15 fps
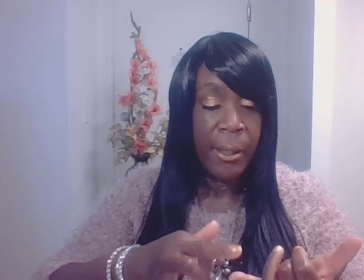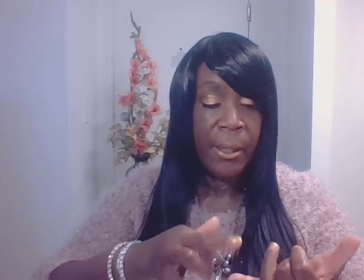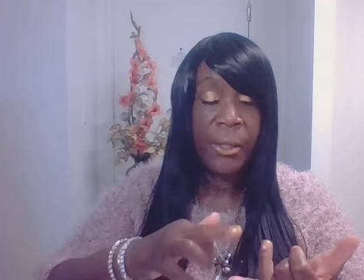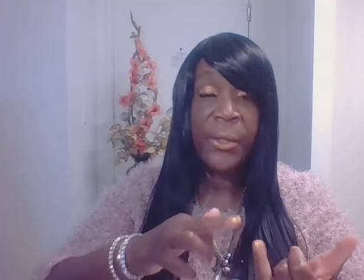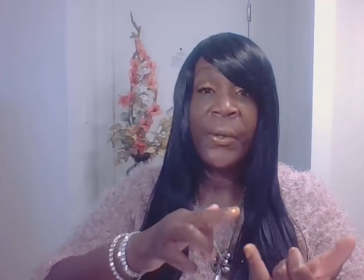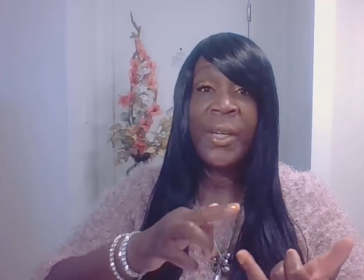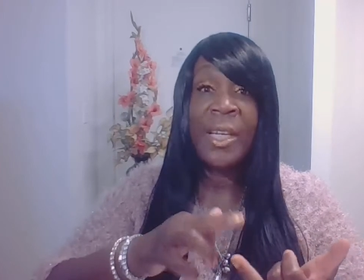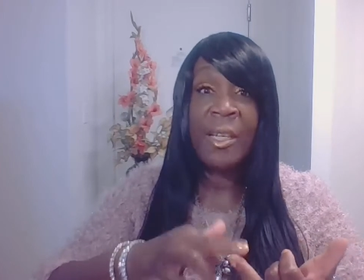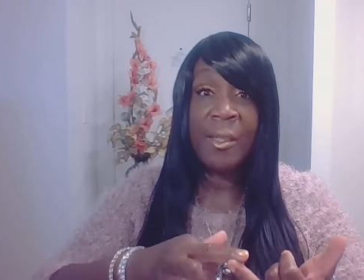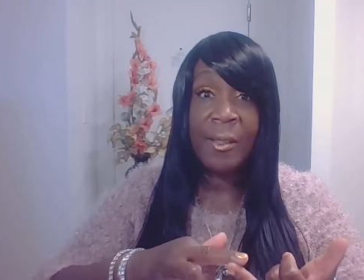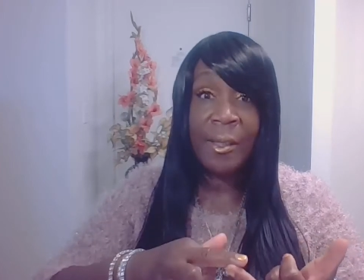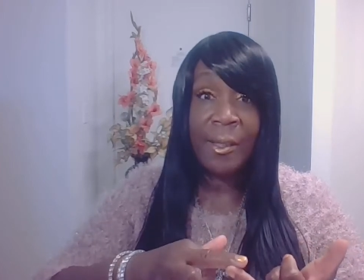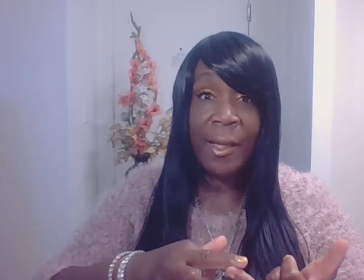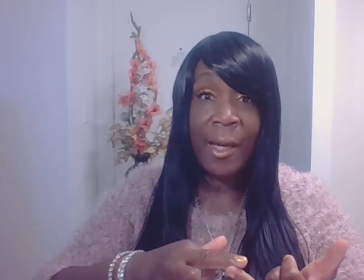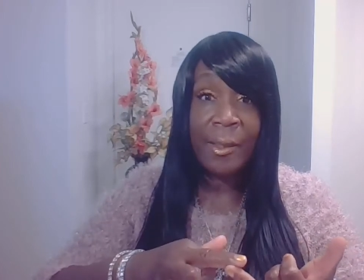your
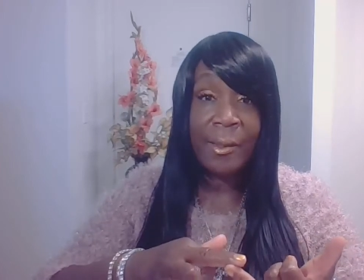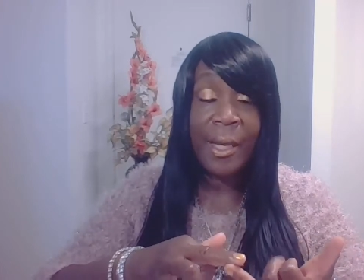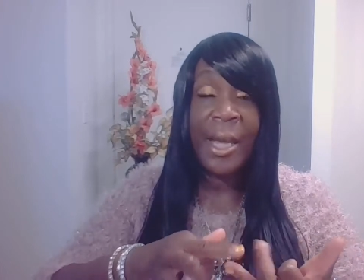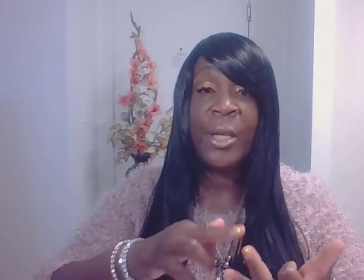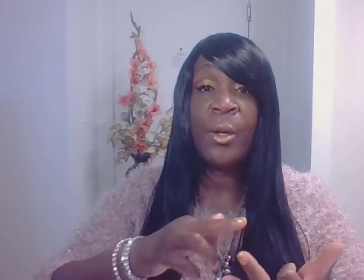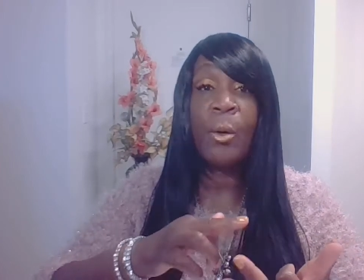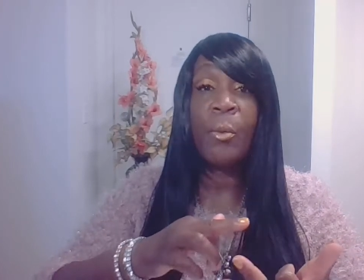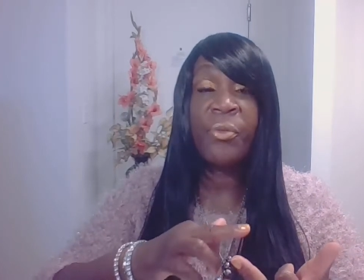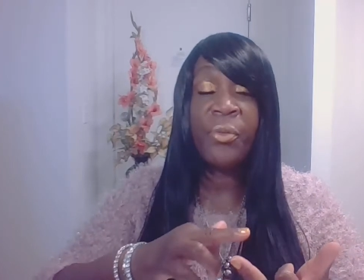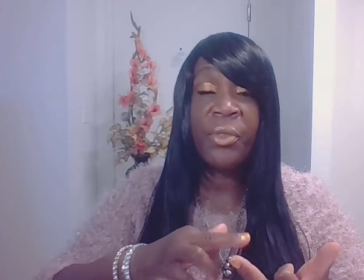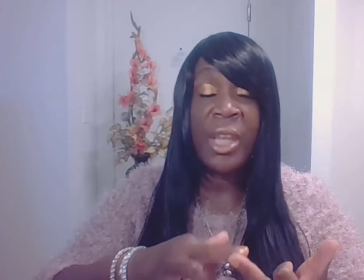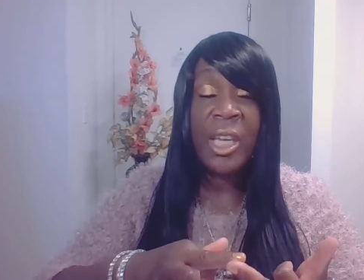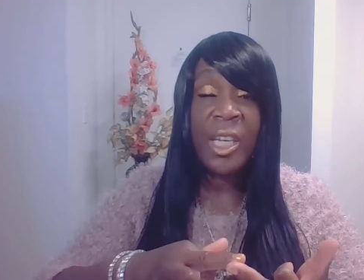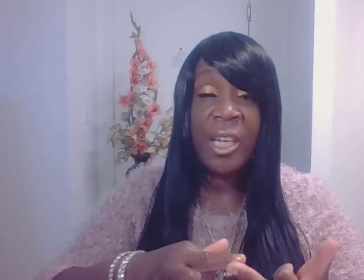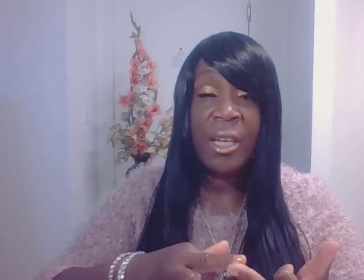intellect and your
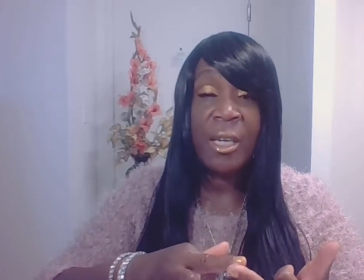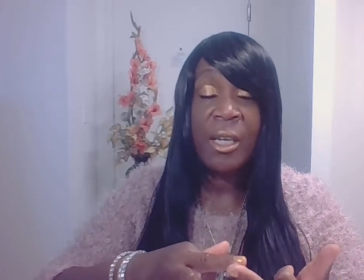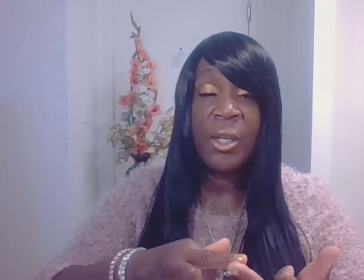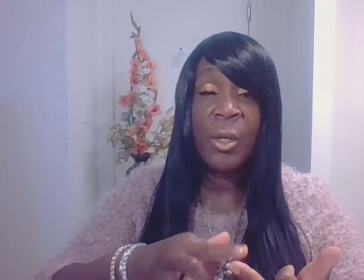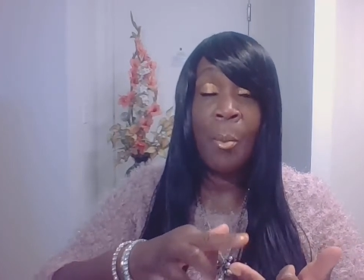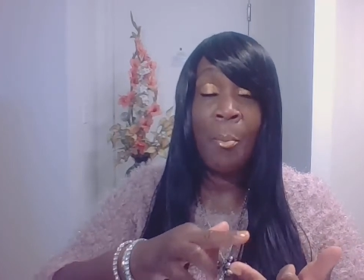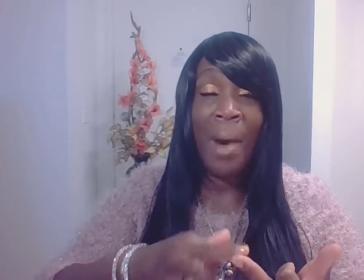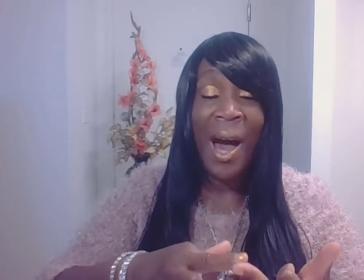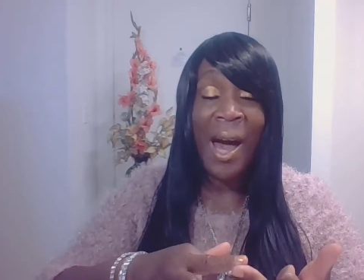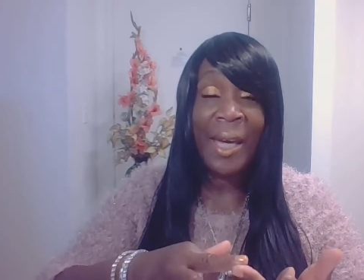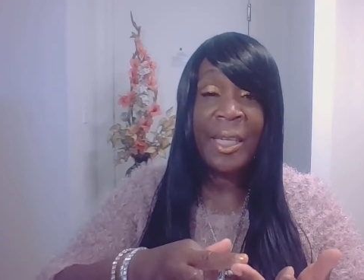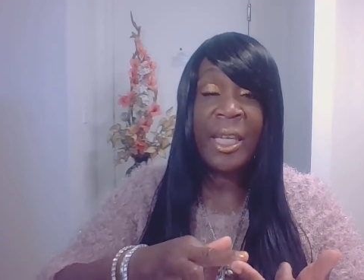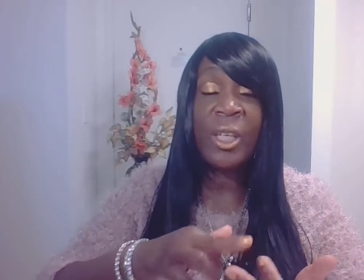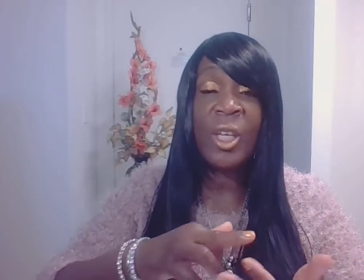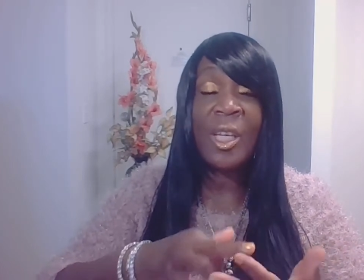thinking, your
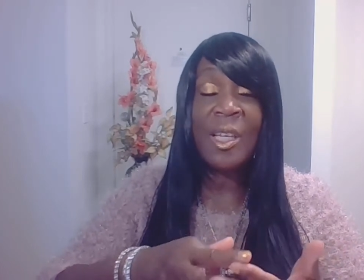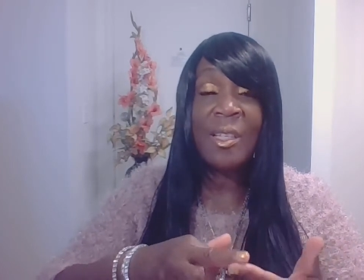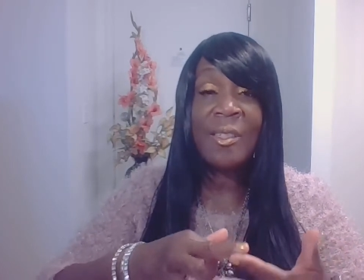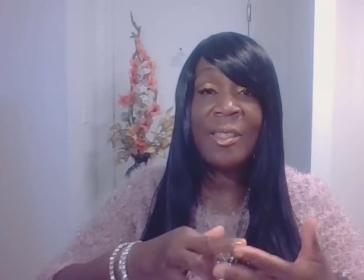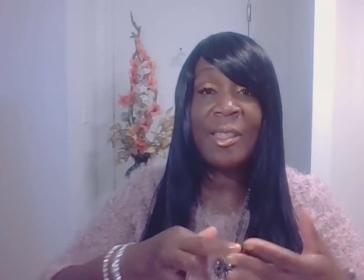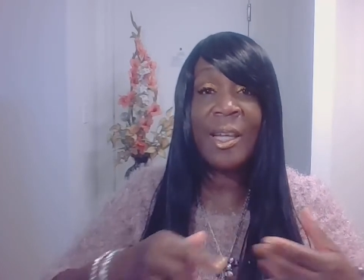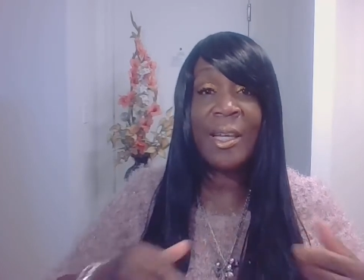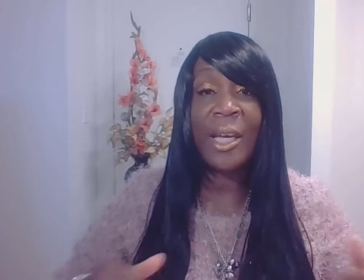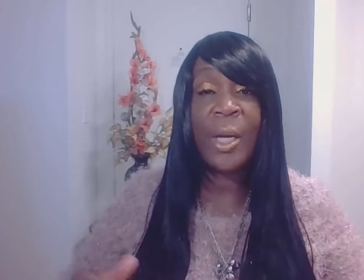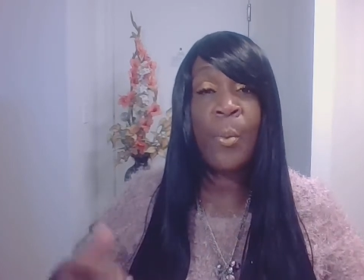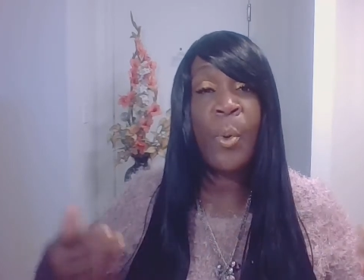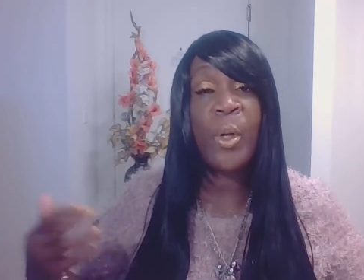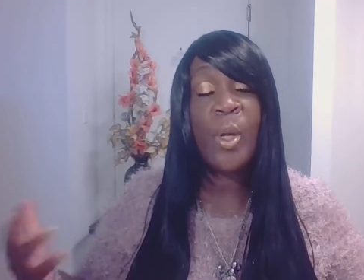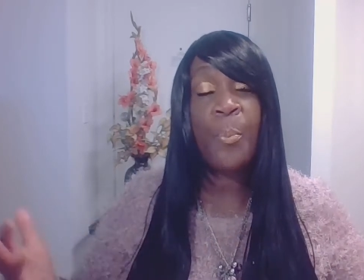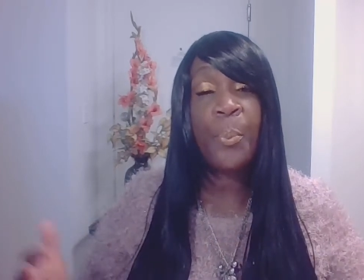mind and your intellect, and
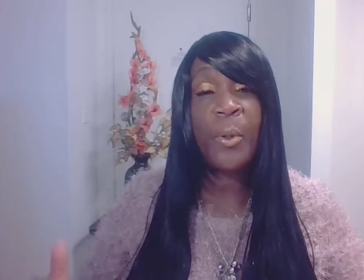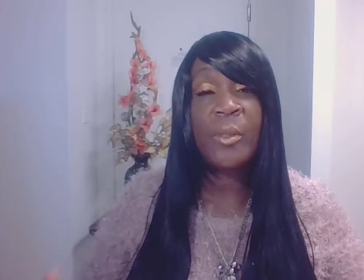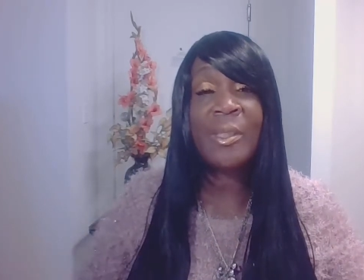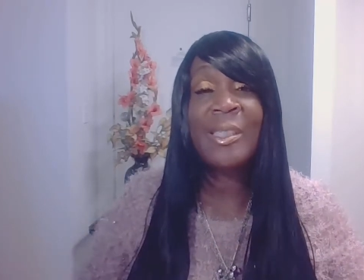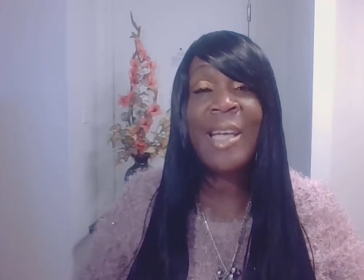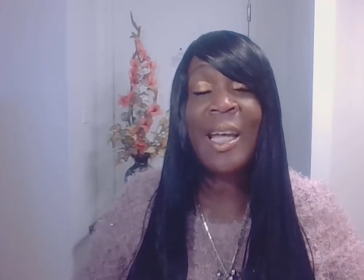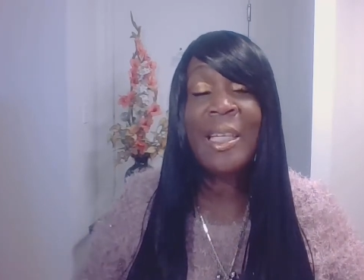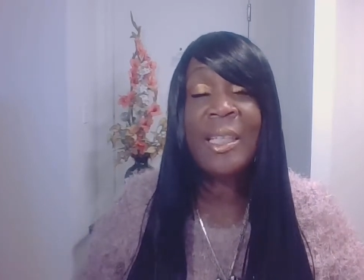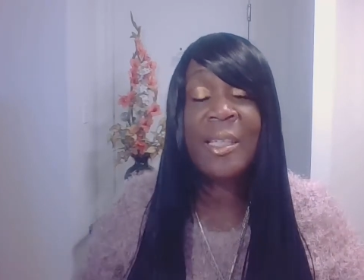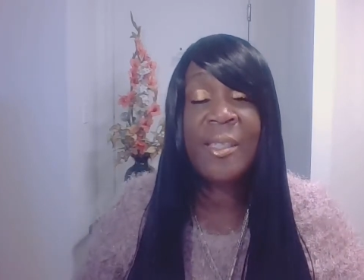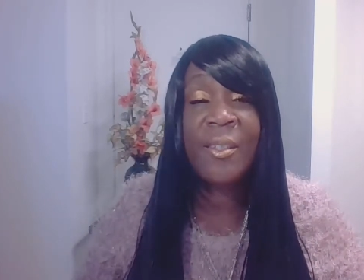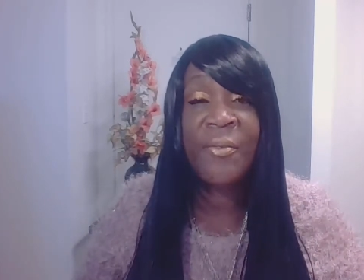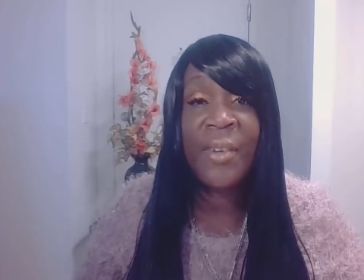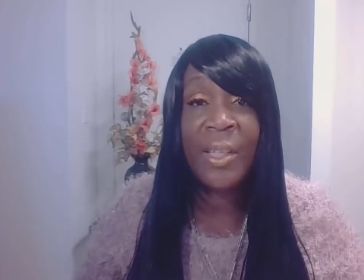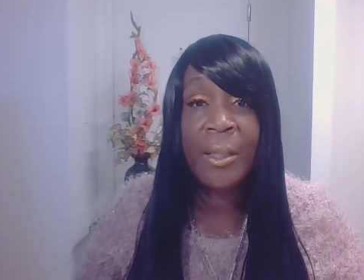where your personality is
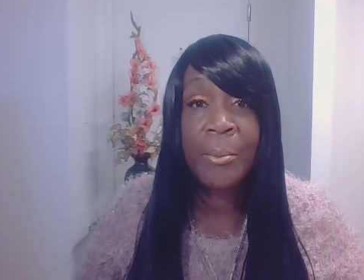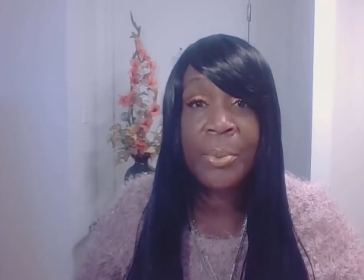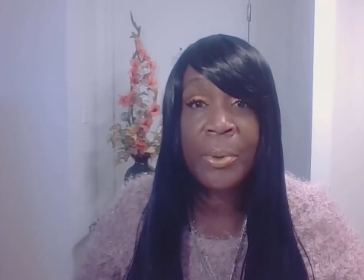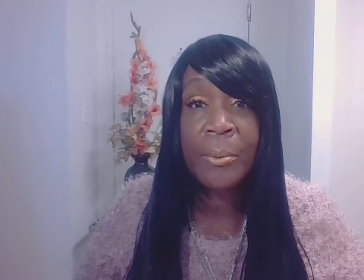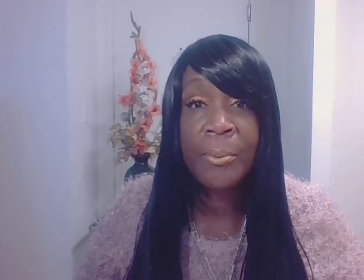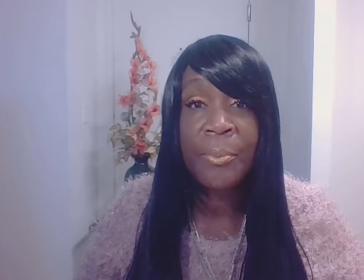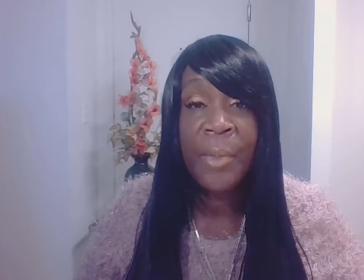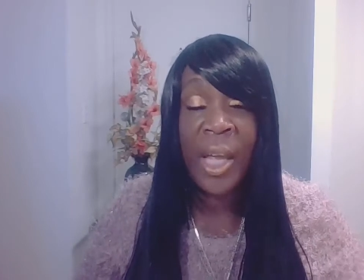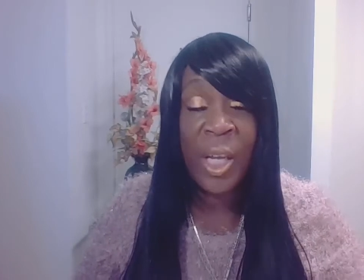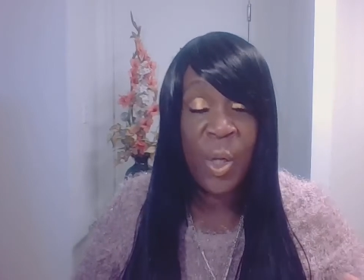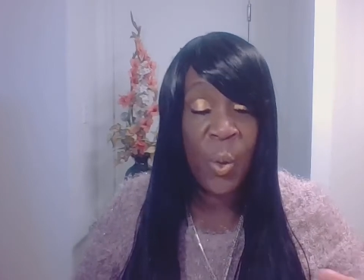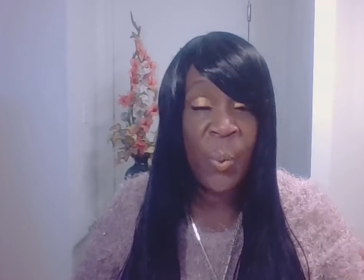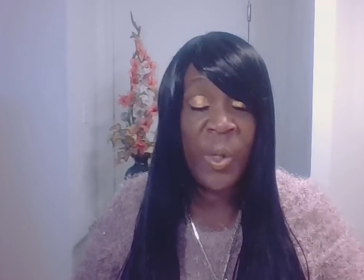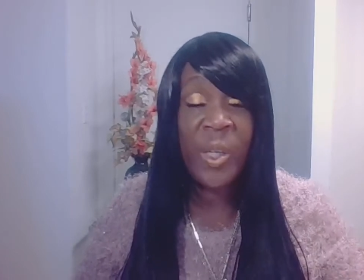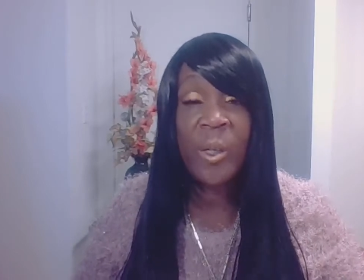developed and
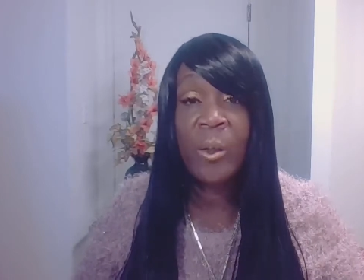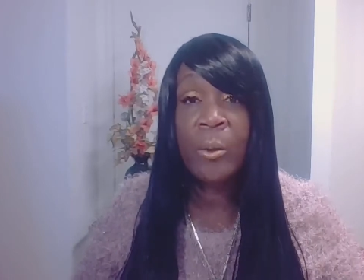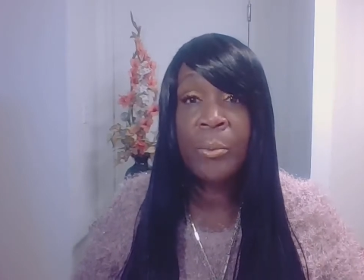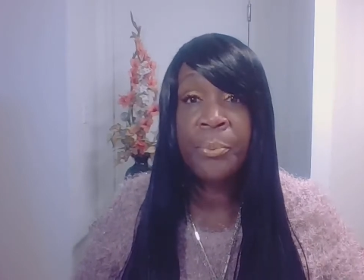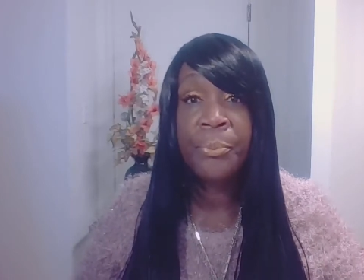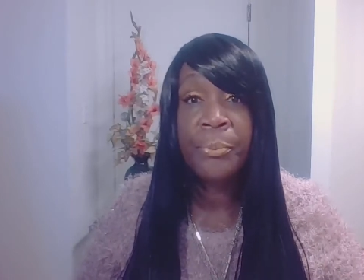your will.